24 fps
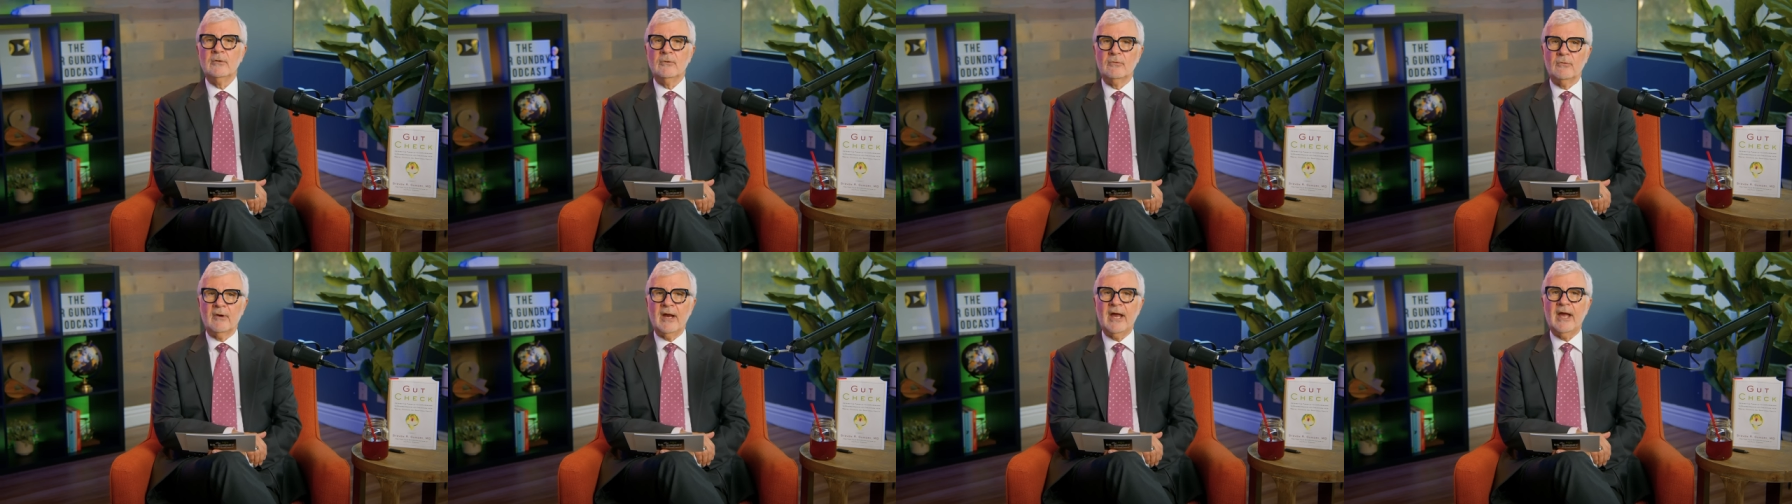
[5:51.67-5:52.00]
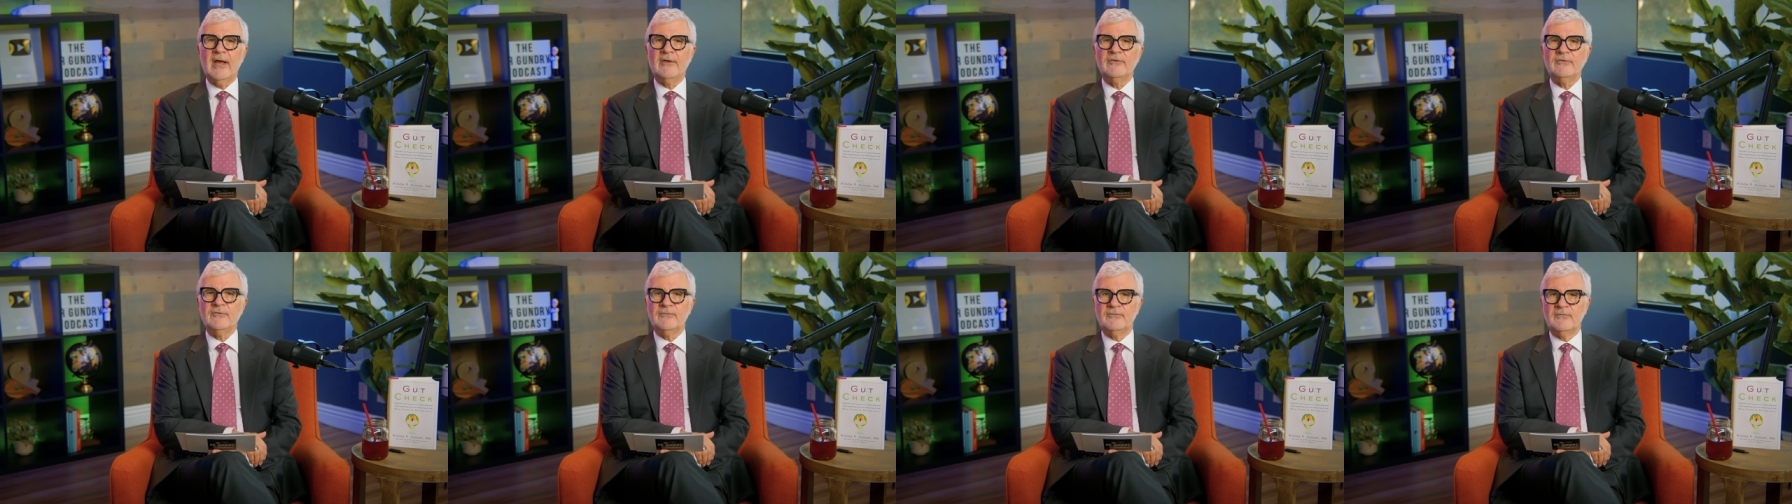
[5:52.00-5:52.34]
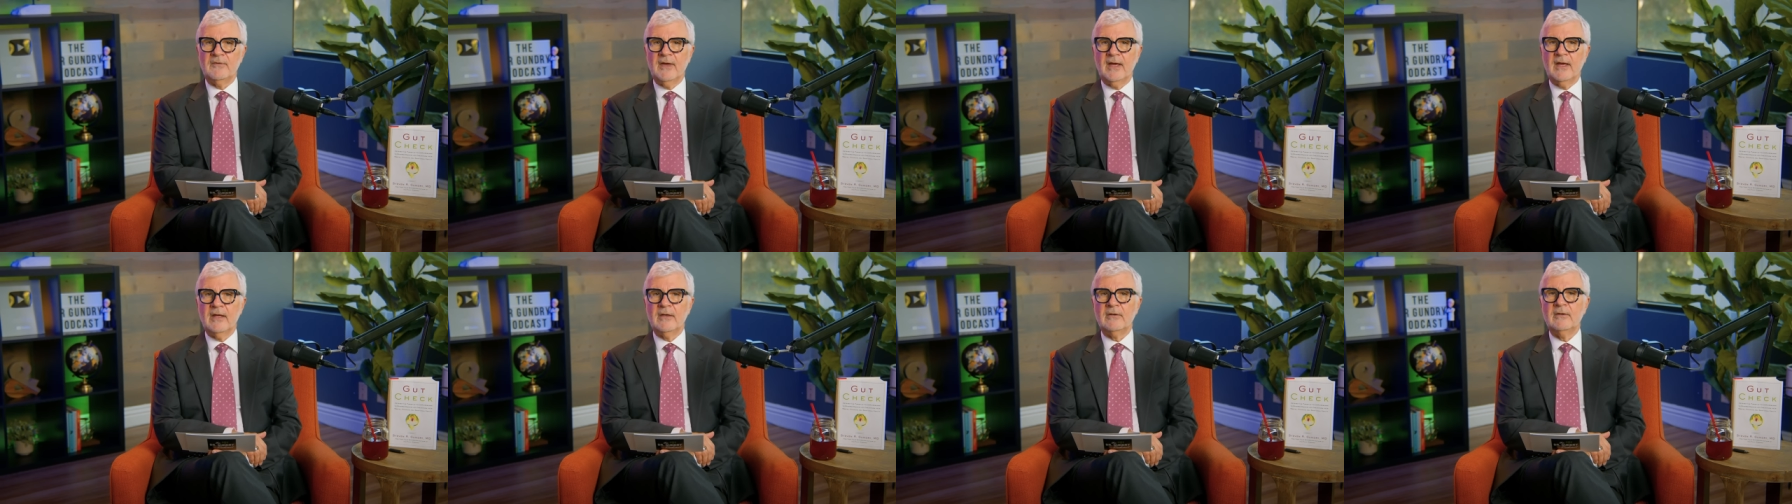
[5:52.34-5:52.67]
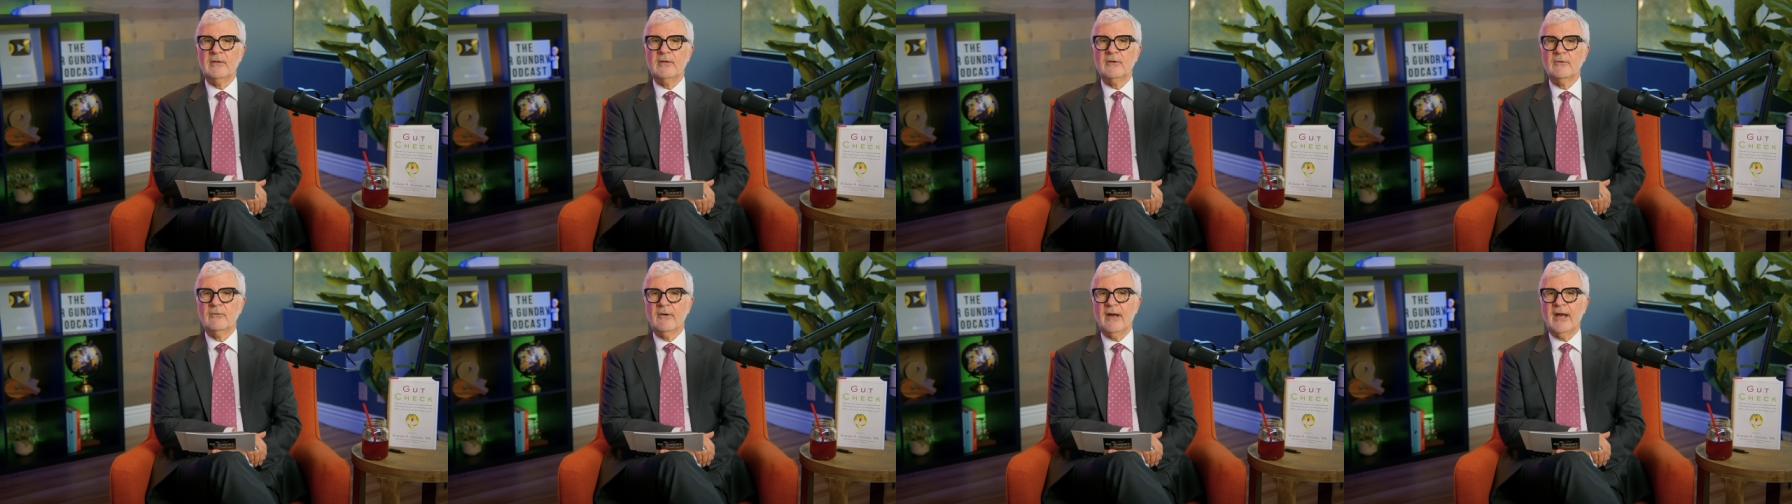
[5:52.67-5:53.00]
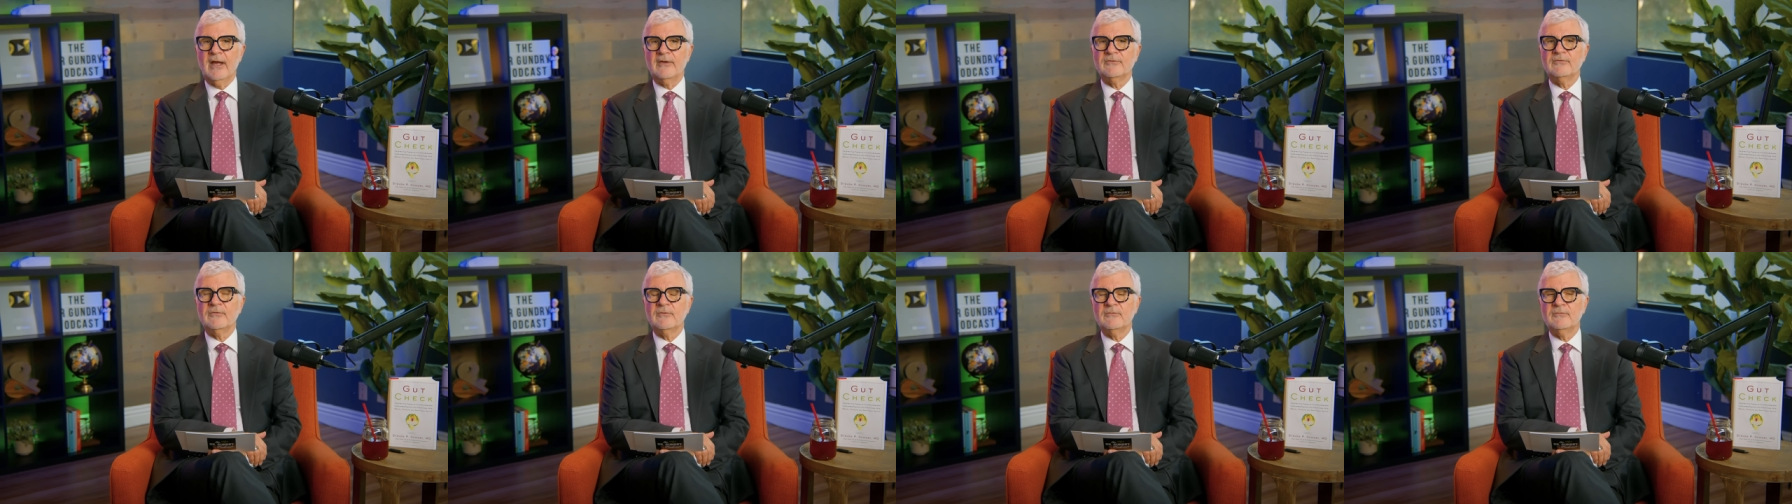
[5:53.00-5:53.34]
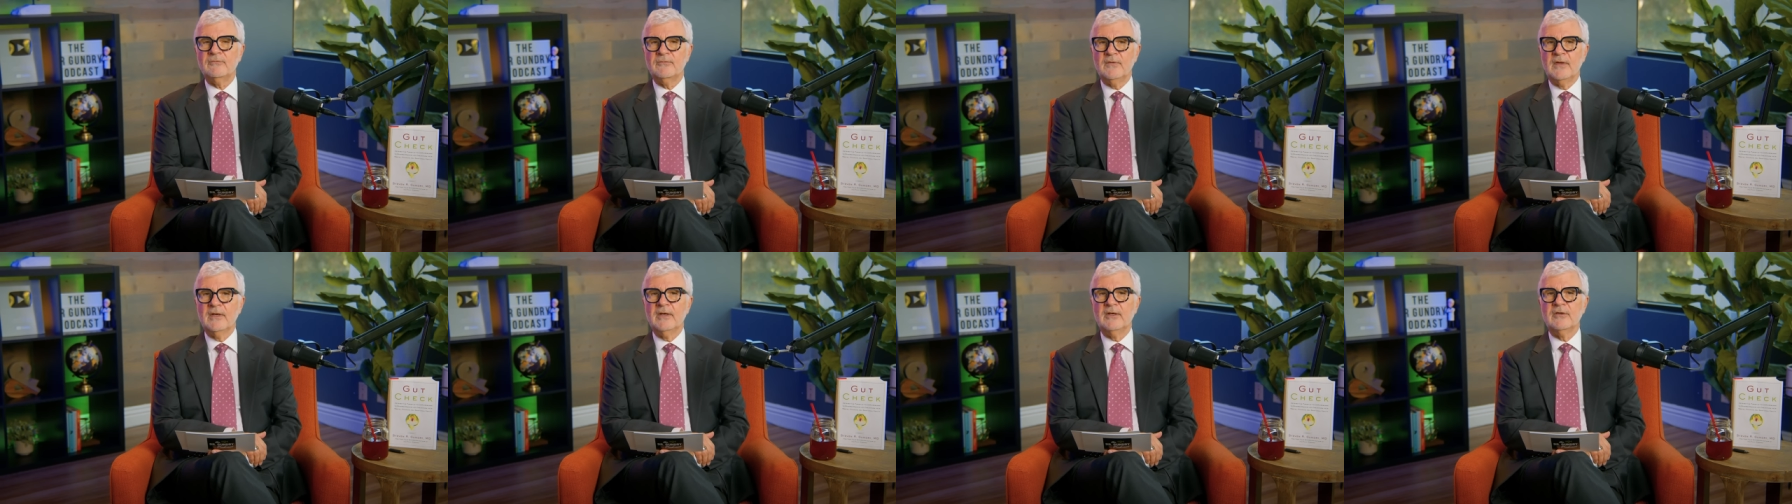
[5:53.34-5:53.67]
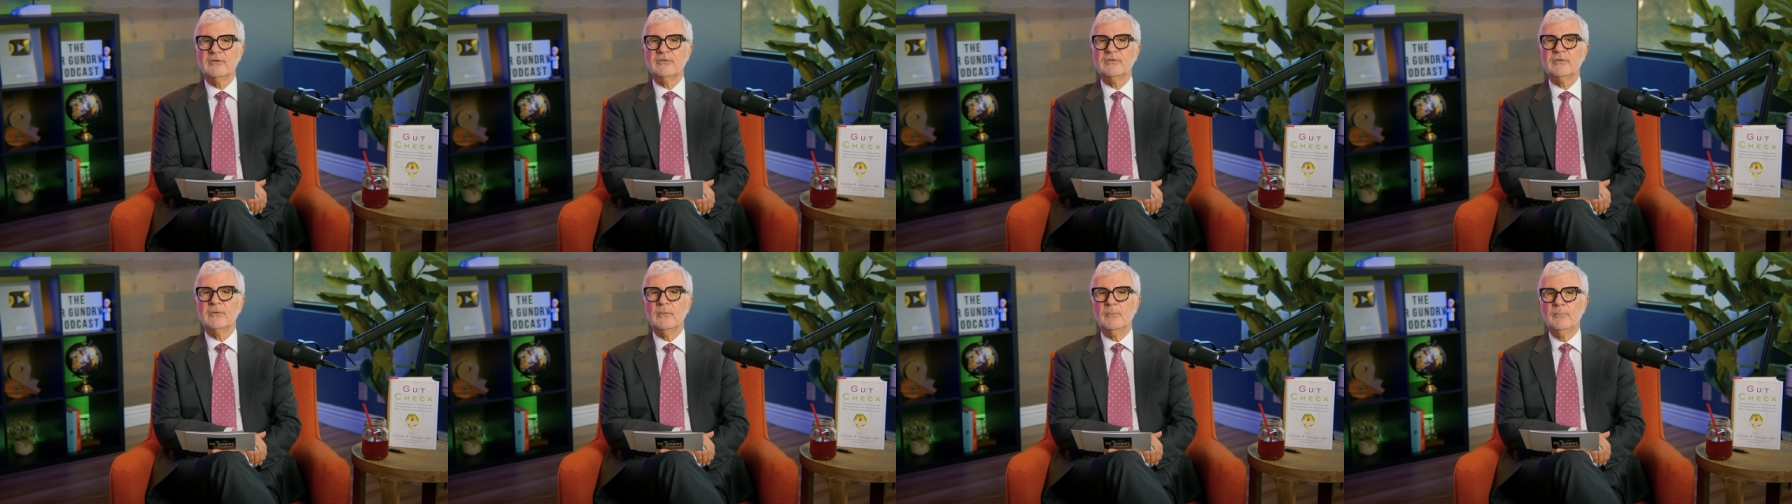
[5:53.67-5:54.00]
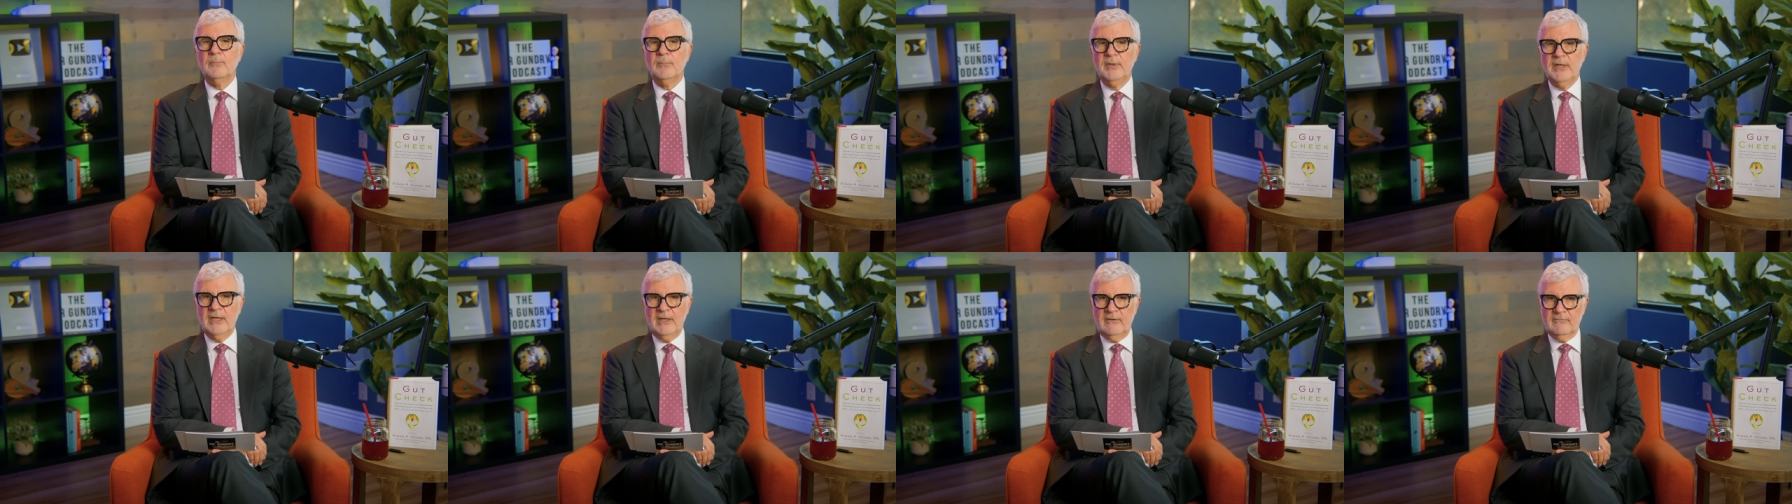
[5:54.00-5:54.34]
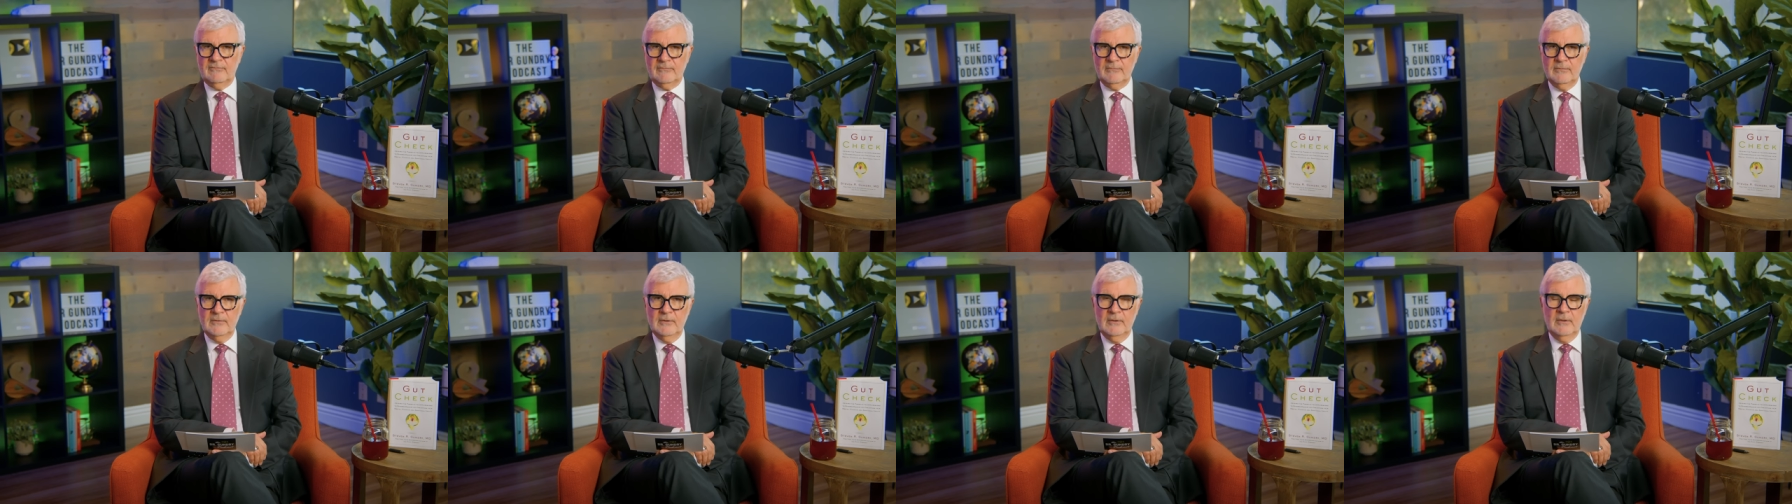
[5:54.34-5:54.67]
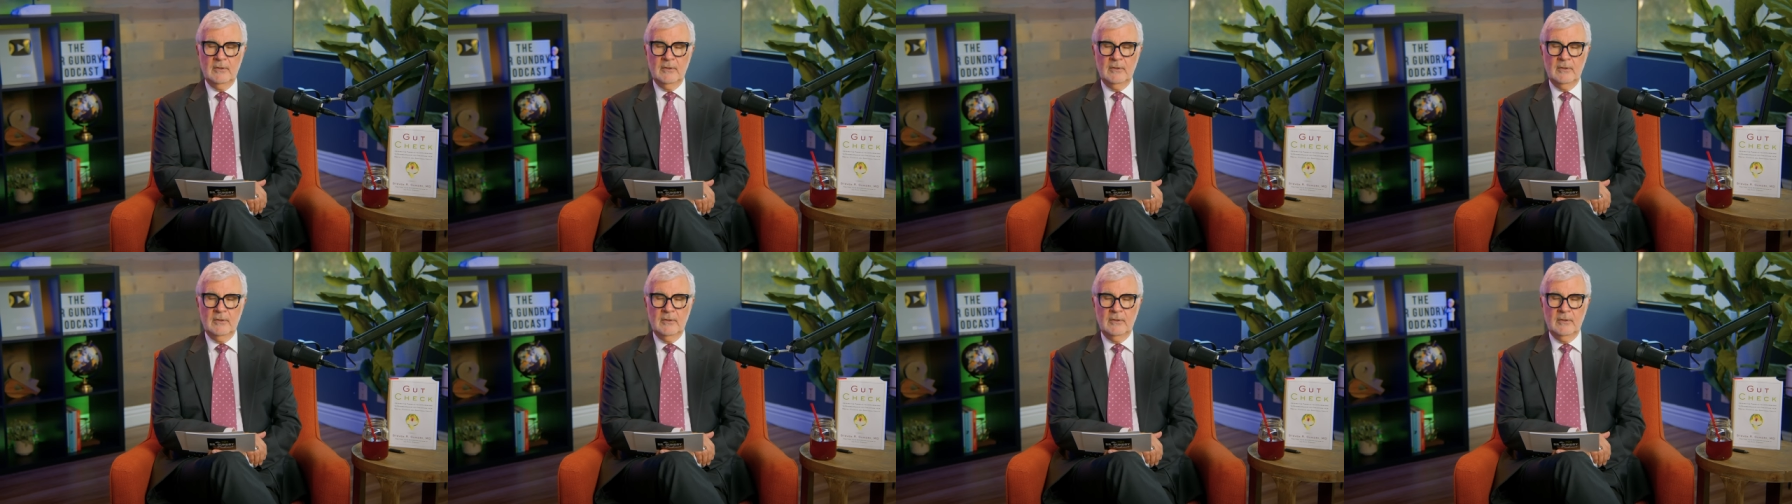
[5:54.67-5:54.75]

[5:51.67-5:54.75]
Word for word: grass fed, grass finished beef.